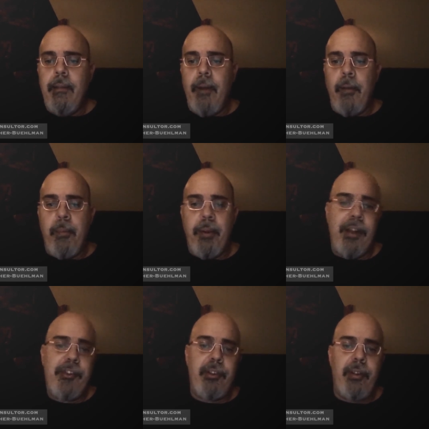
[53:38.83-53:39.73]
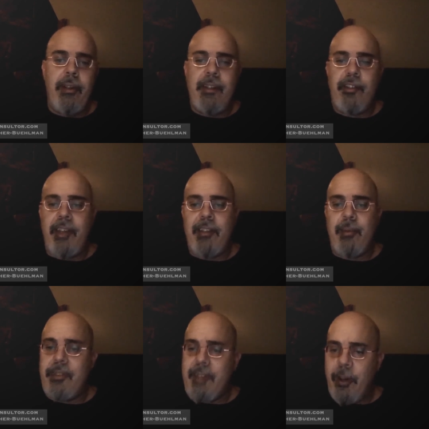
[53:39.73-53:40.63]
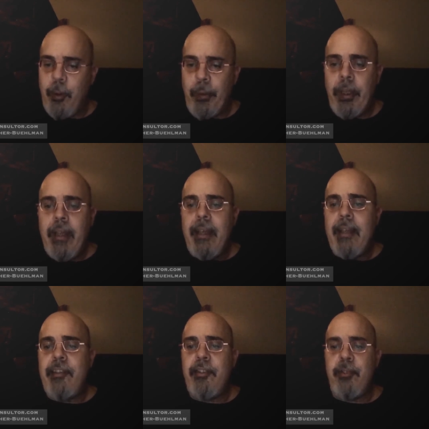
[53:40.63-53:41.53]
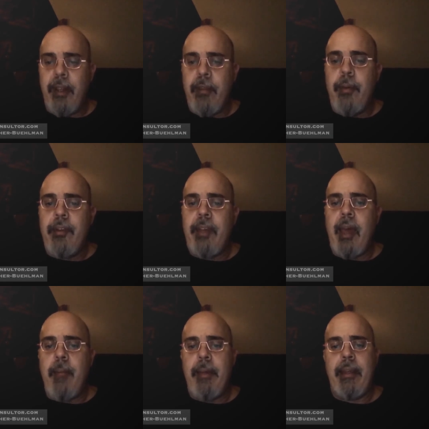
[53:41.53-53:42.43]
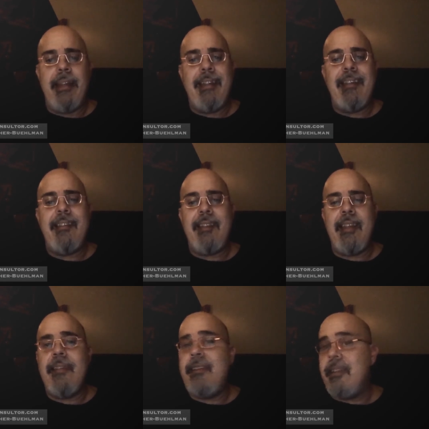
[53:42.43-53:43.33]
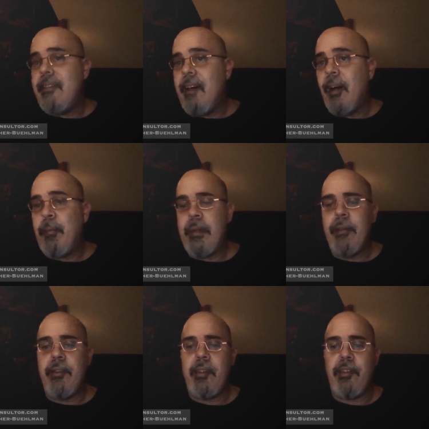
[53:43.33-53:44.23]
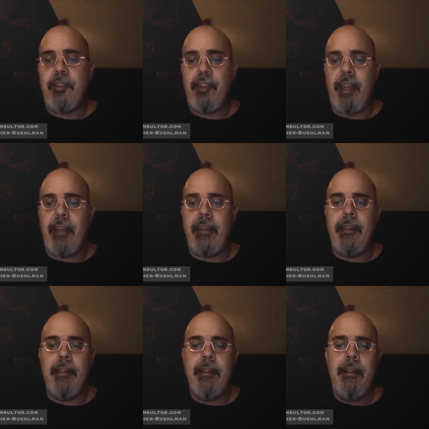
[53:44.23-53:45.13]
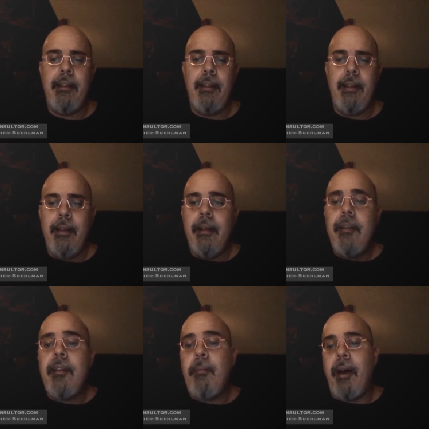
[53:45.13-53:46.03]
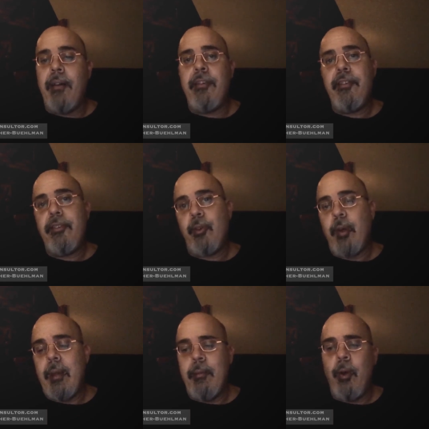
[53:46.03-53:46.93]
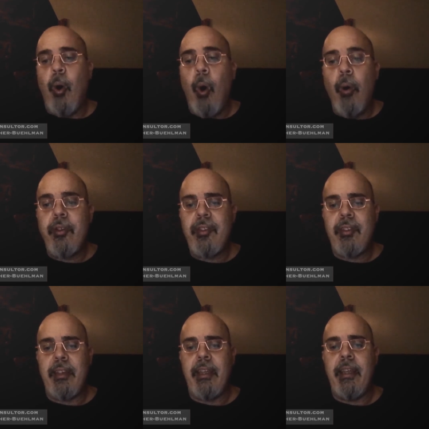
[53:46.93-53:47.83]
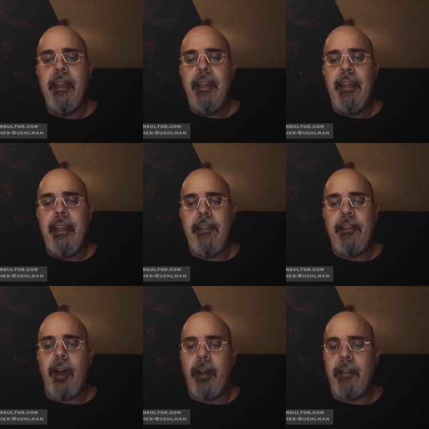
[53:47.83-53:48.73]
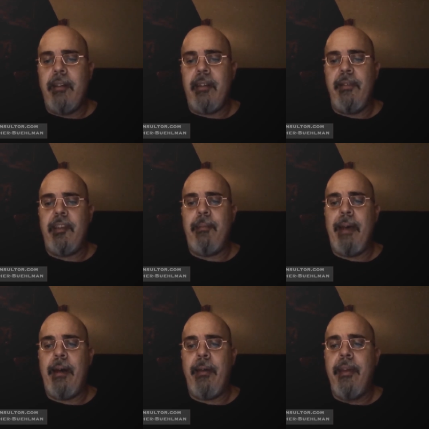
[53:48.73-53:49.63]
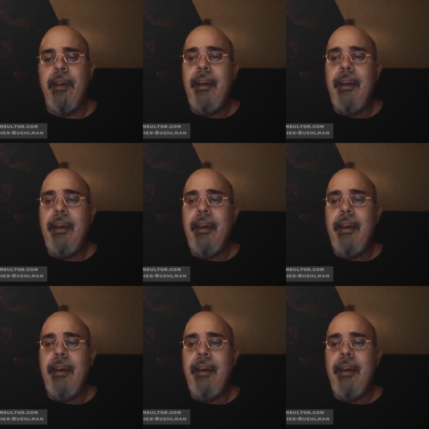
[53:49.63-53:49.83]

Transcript: though the pressure on his chest was terrible, its strength was ebbing and its teeth did not pierce his chain. Tomas screamed hoarsely in the darkness of its mouth,